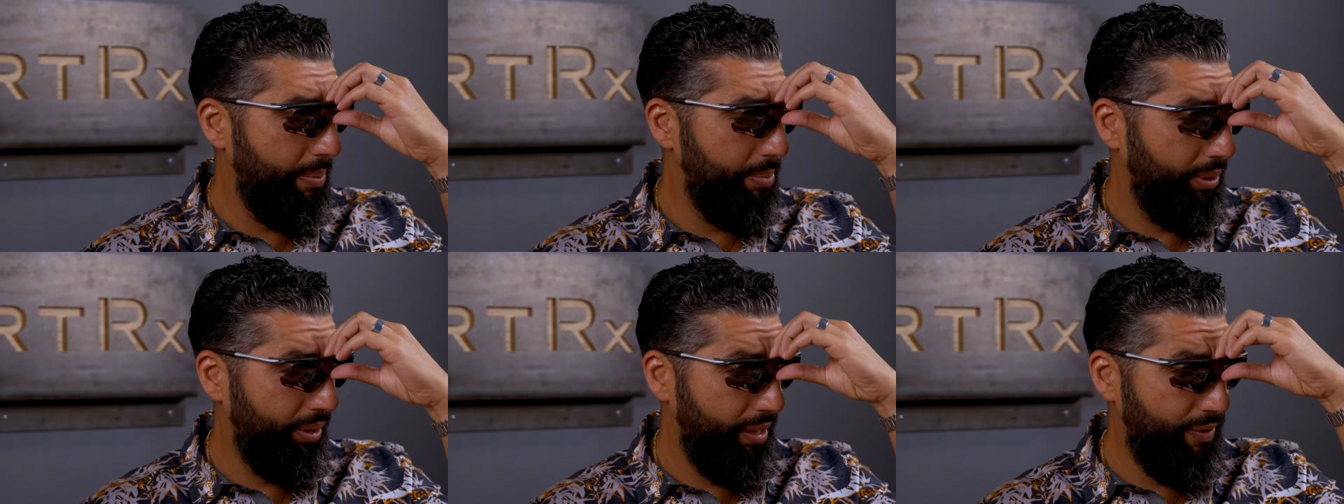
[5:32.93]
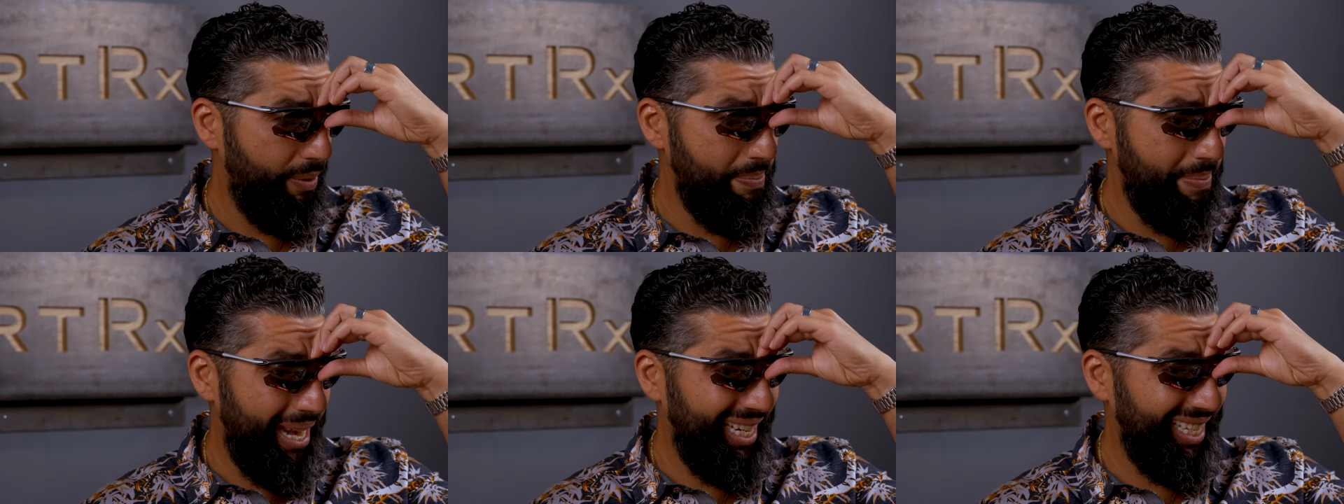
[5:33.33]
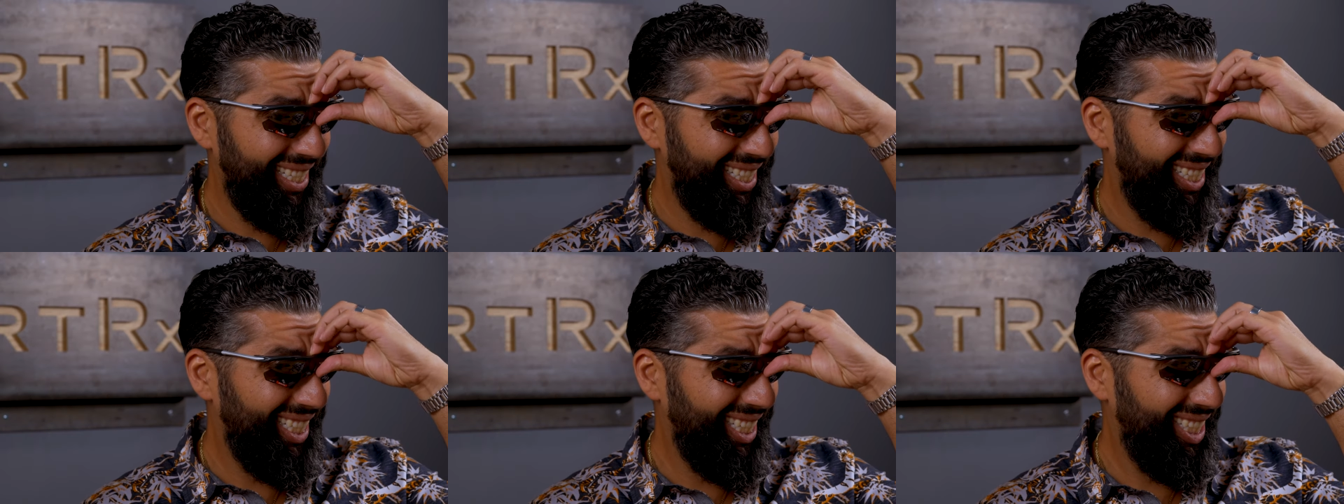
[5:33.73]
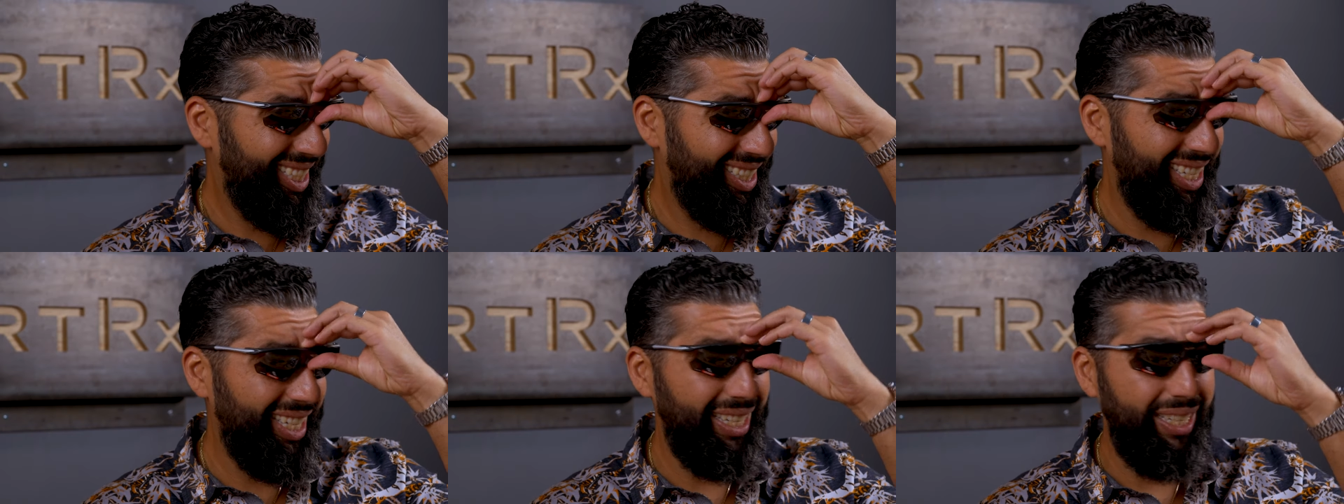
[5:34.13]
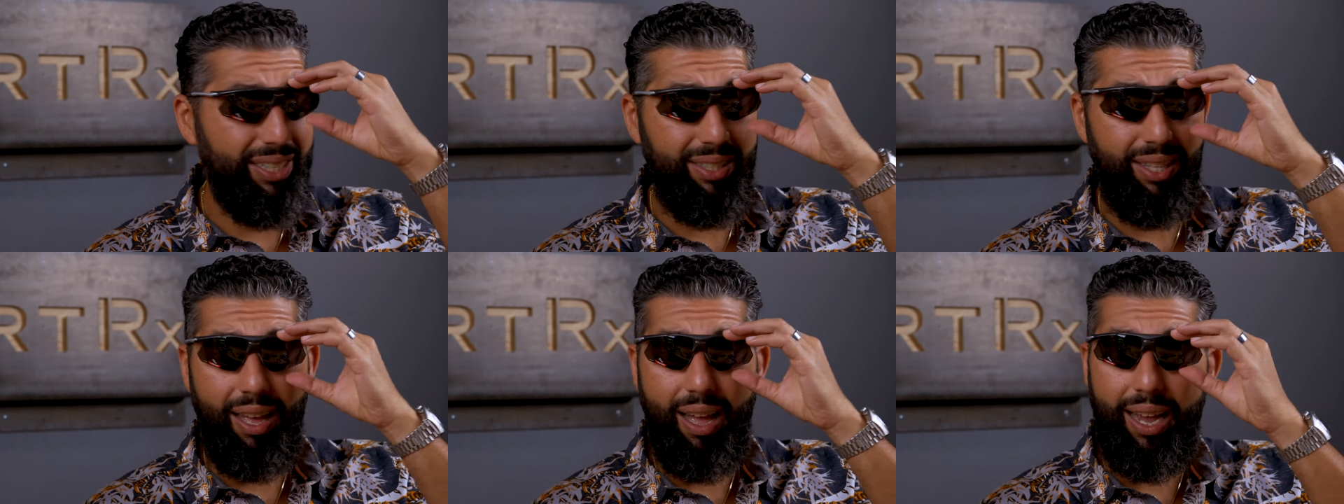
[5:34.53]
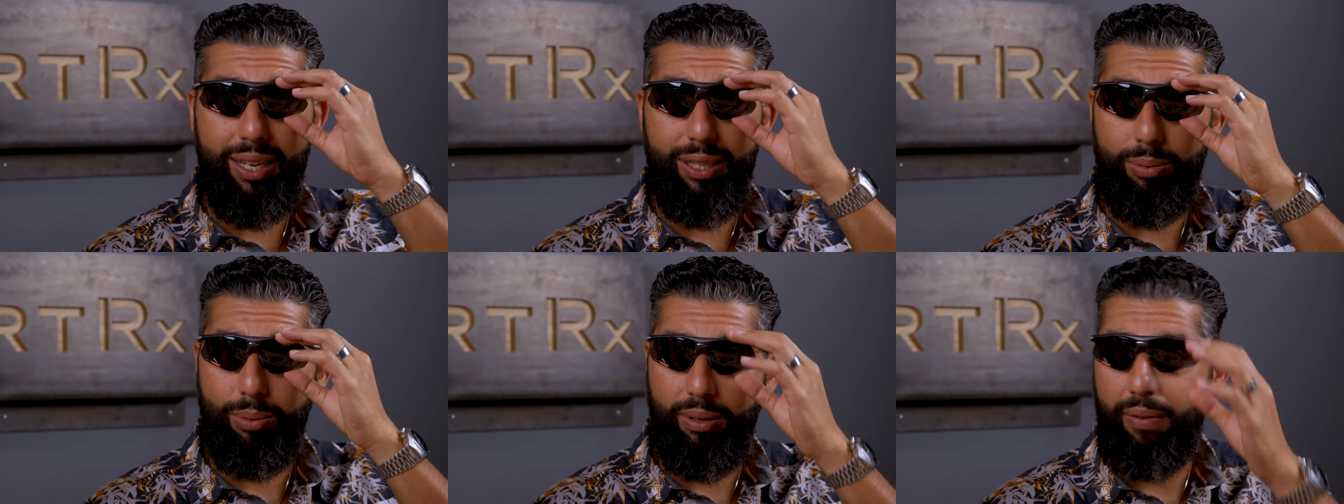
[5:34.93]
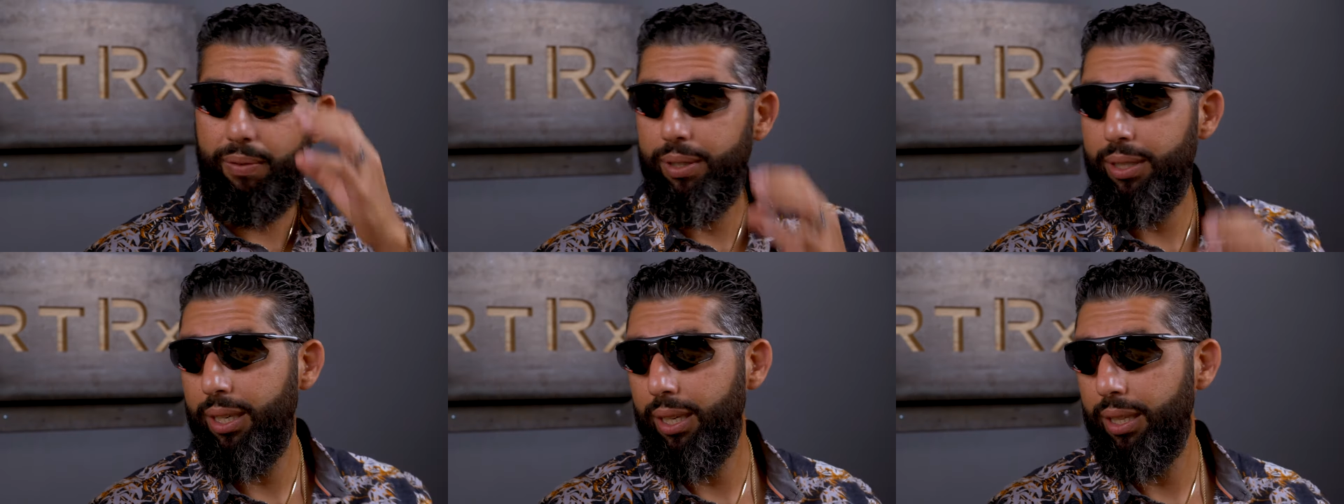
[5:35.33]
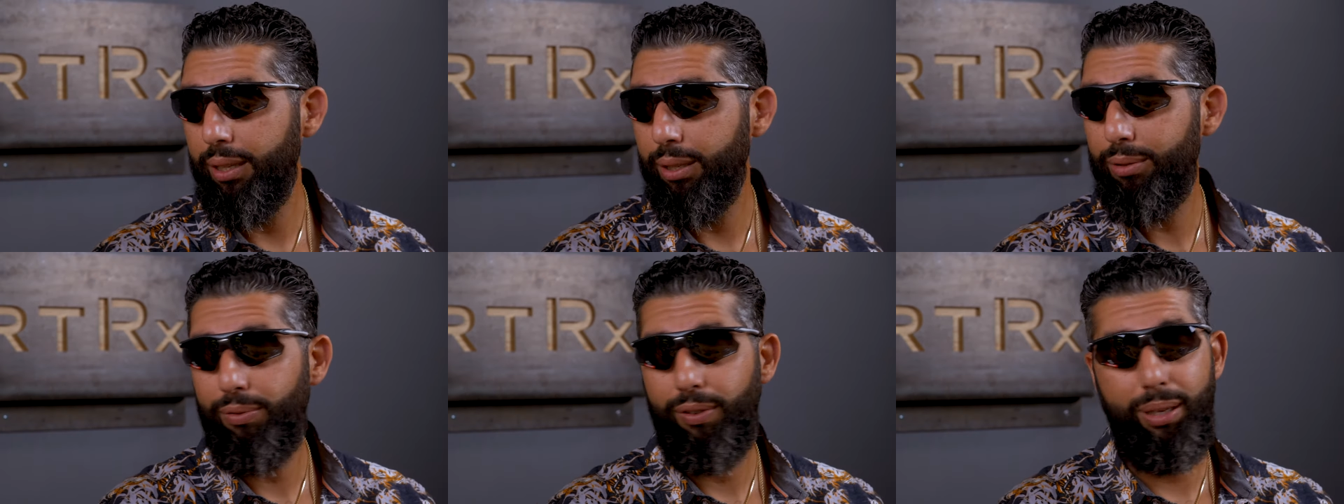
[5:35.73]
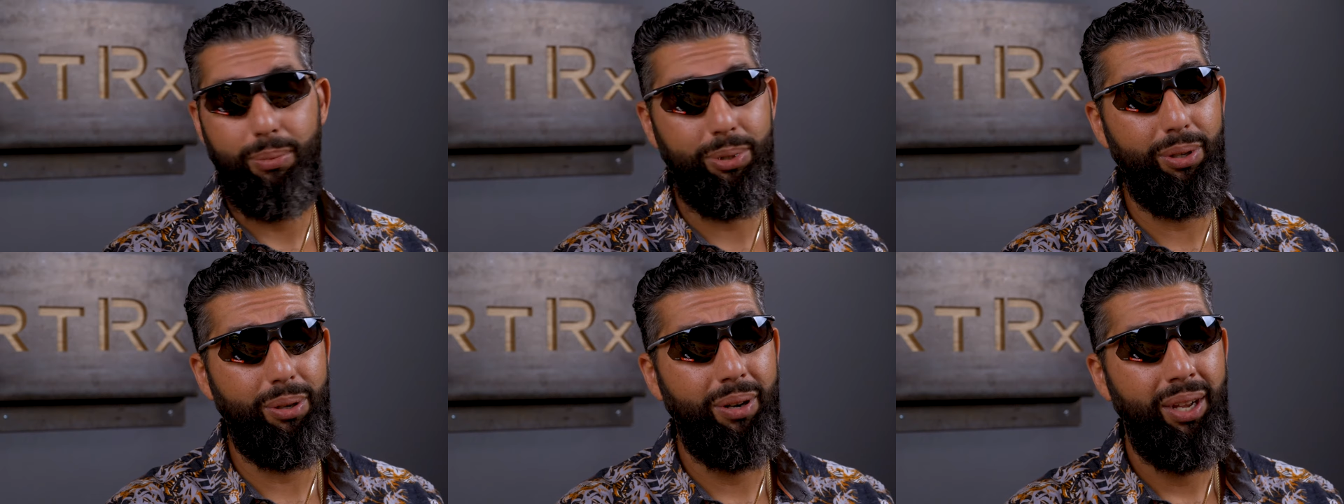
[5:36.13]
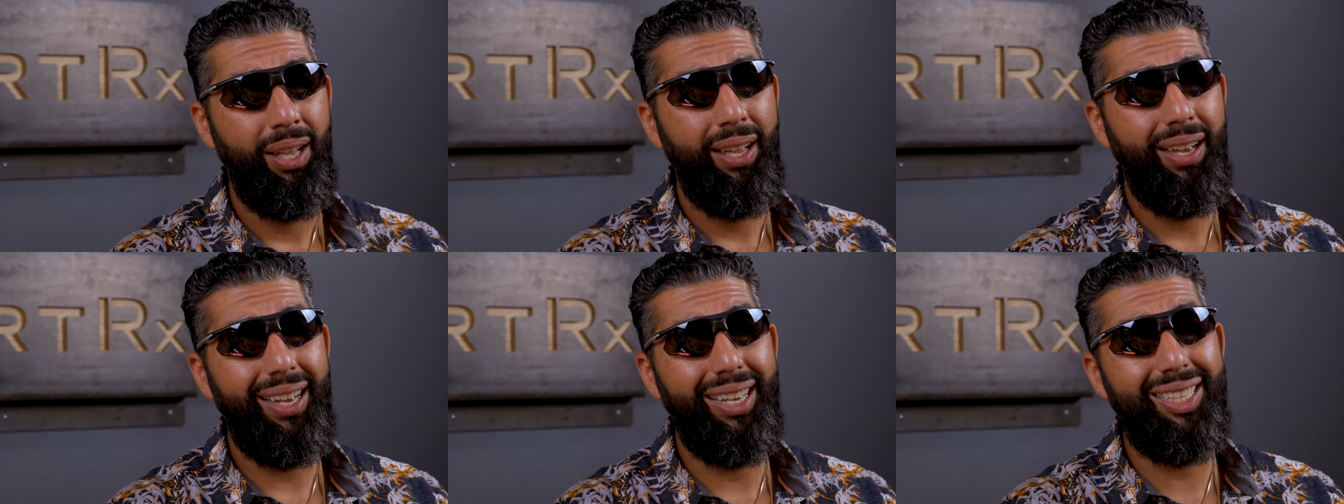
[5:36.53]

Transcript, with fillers: i believe a minus 16 is the highest we ever did in this frame so yeah.